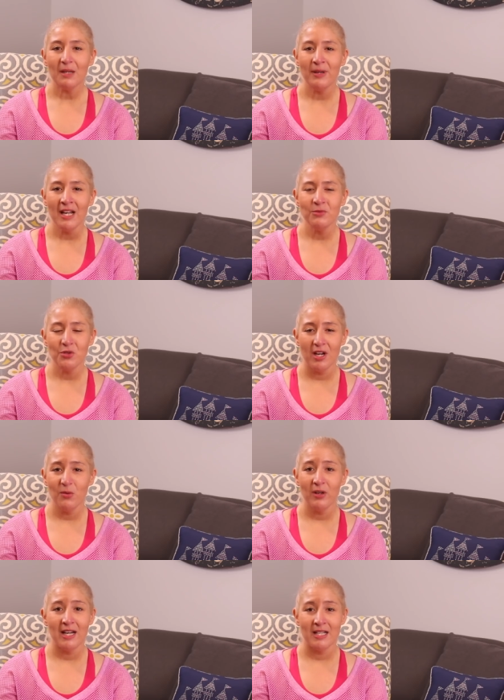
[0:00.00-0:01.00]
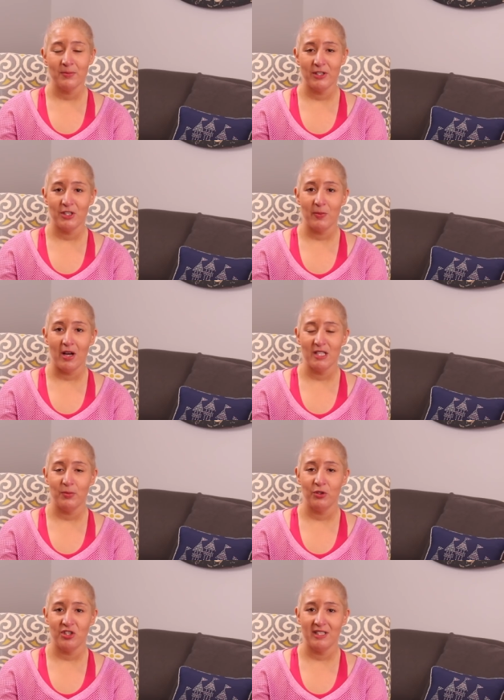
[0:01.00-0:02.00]
but I'm trying to wear it as much as
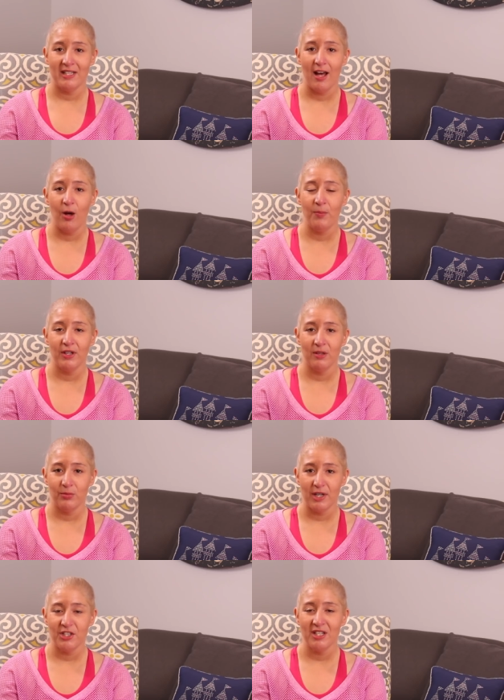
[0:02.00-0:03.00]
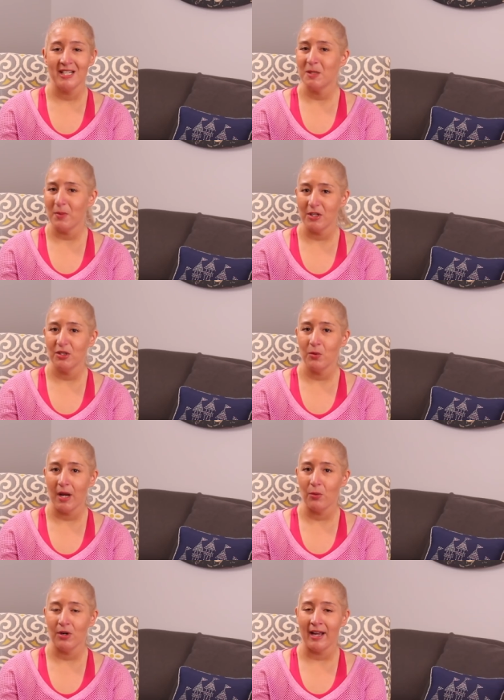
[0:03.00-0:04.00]
possible just to help the compression, especially when
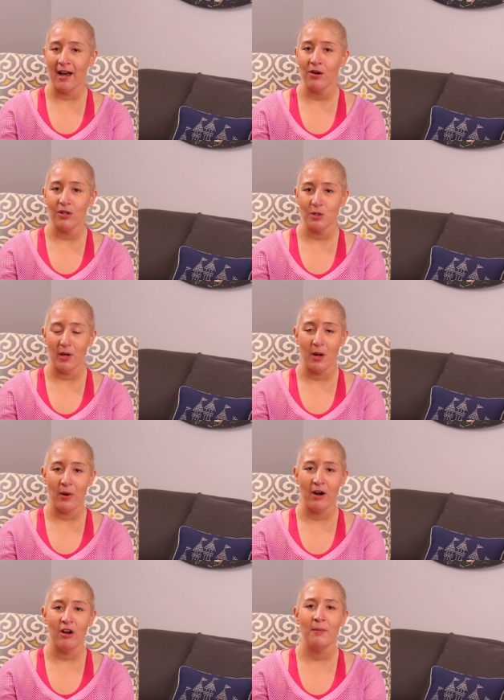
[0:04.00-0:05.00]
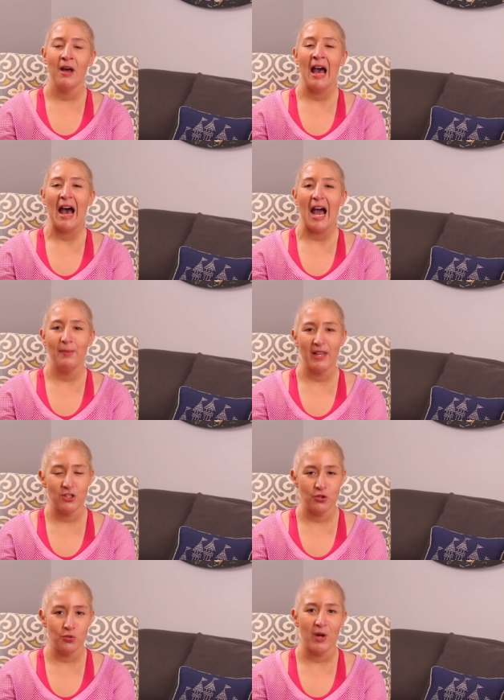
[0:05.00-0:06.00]
I work out because when I wear them, I'm
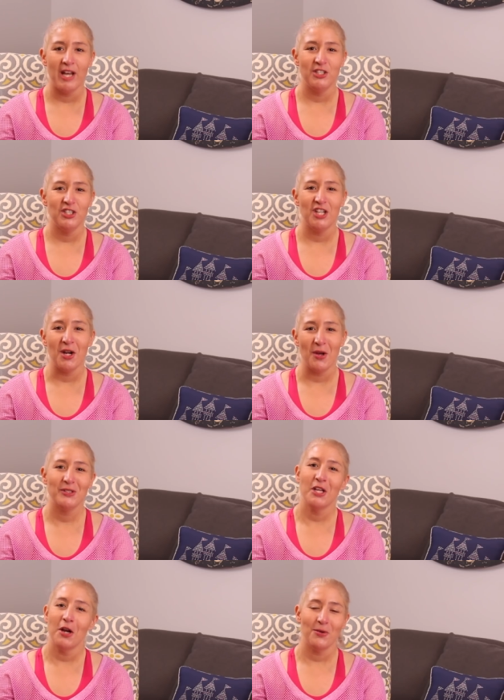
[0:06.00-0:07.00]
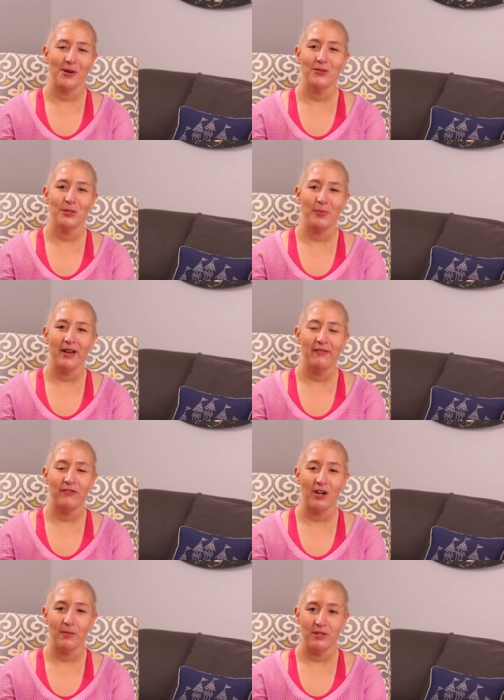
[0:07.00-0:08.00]
like drenched. I know it's kind of gross, but
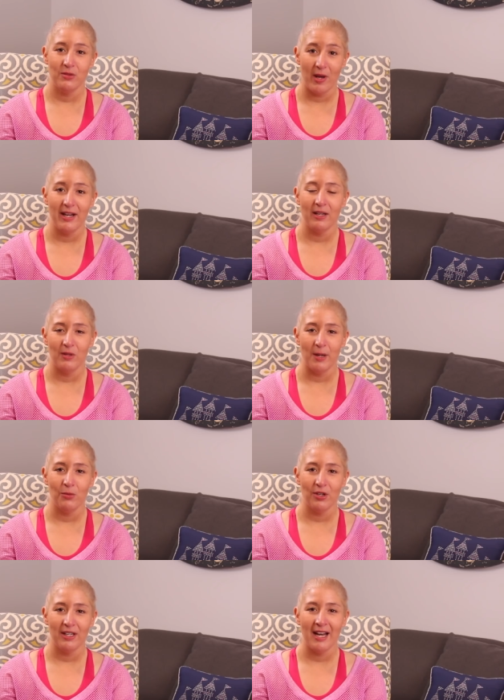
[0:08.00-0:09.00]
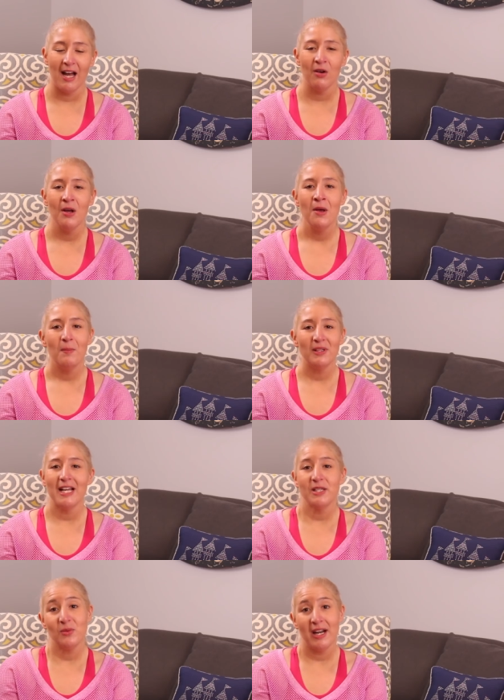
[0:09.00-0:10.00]
from sweating when I'm working out, but
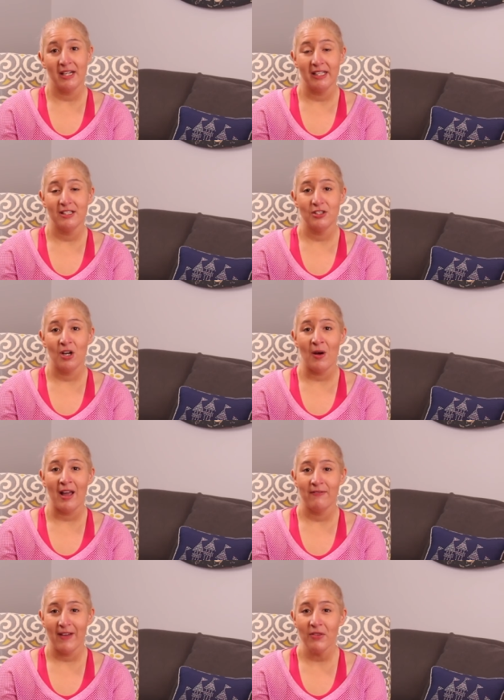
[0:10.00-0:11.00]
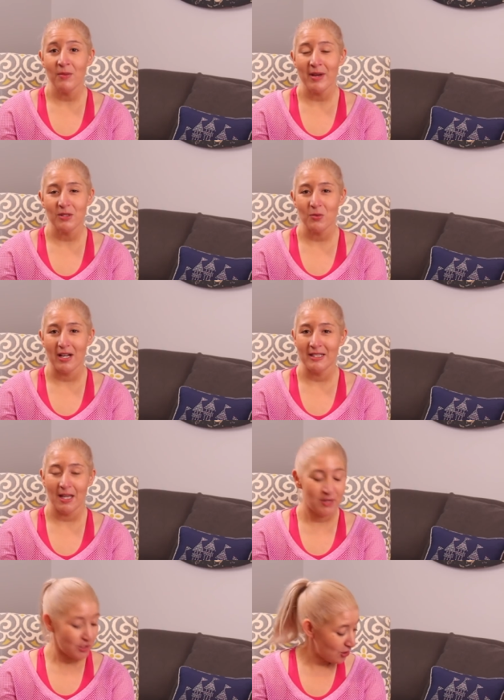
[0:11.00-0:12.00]
that's what I need. So I found the best ones.
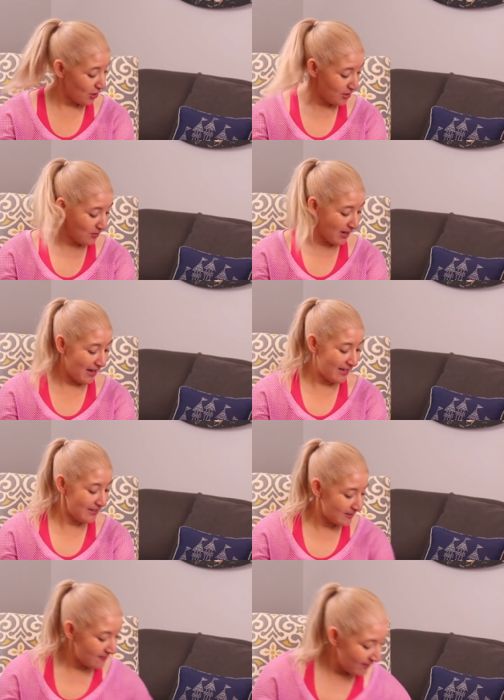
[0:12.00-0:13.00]
I'm going to show you guys.